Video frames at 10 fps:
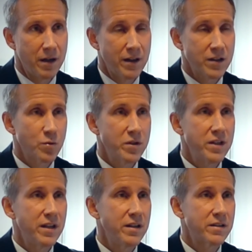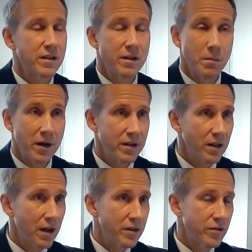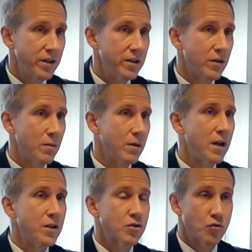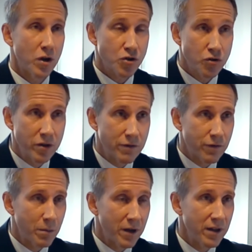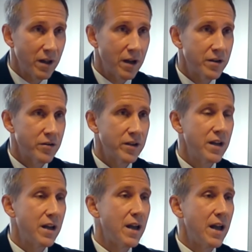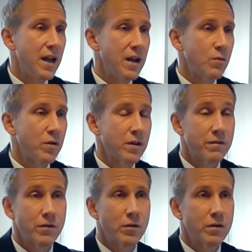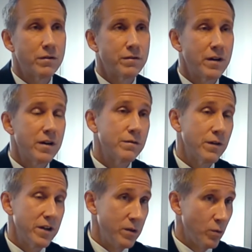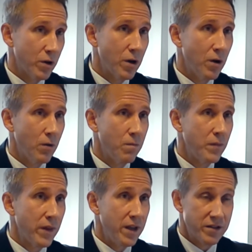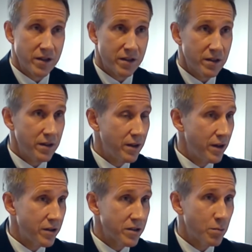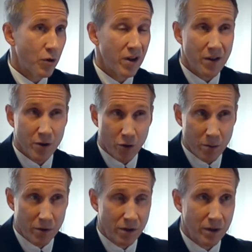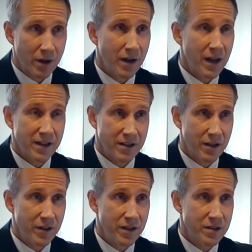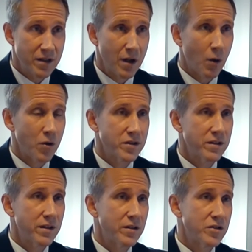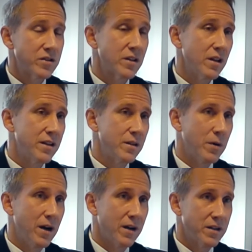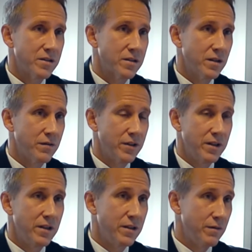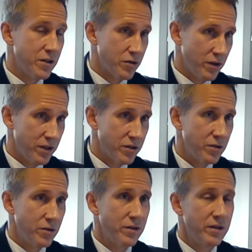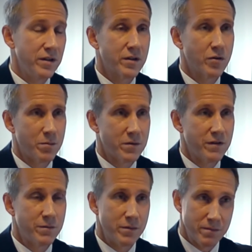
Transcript: And that's when you get into money laundering or structuring for money laundering and where that flow of funding will go. Is it there to support other criminal activities, or is it there just to line the pockets of the individual that's doing the corruptive